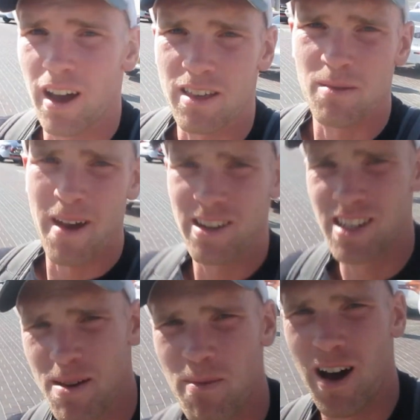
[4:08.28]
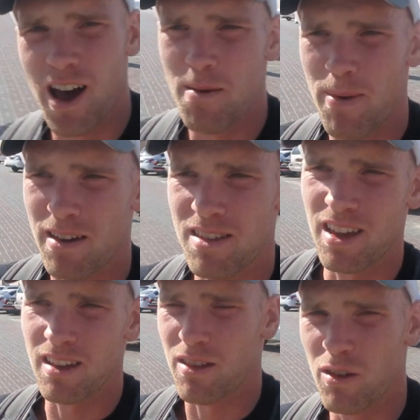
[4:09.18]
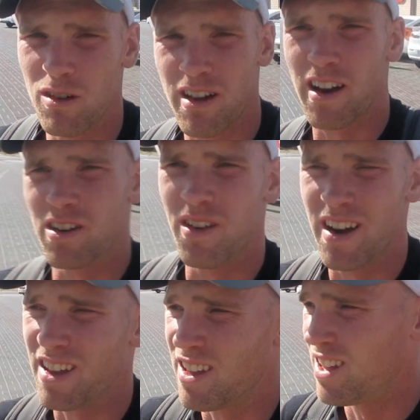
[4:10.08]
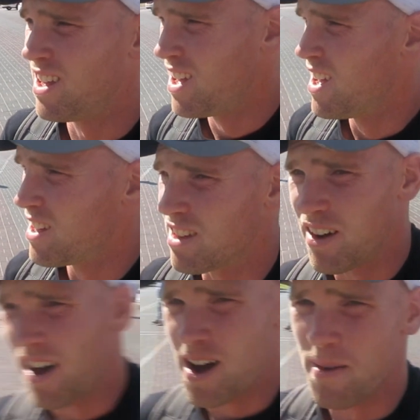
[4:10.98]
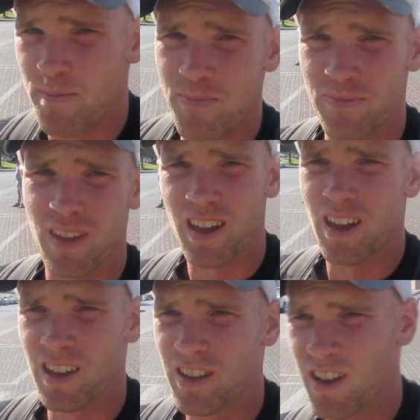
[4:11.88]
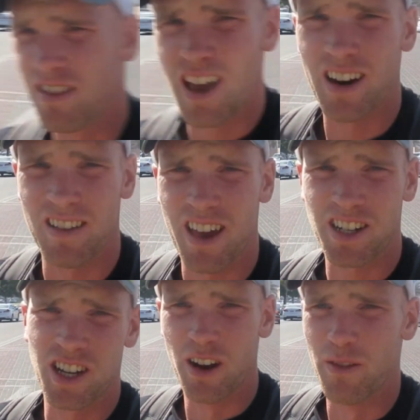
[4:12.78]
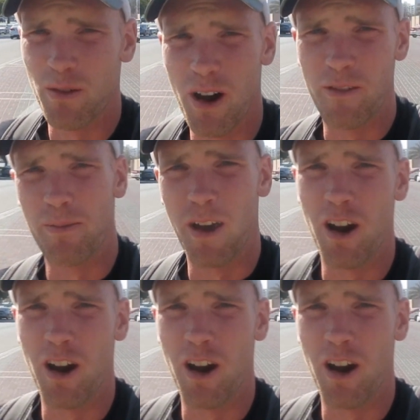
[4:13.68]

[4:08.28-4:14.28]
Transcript: So I managed to get my bus ticket sorted out already. So turns out it's actually over the road from the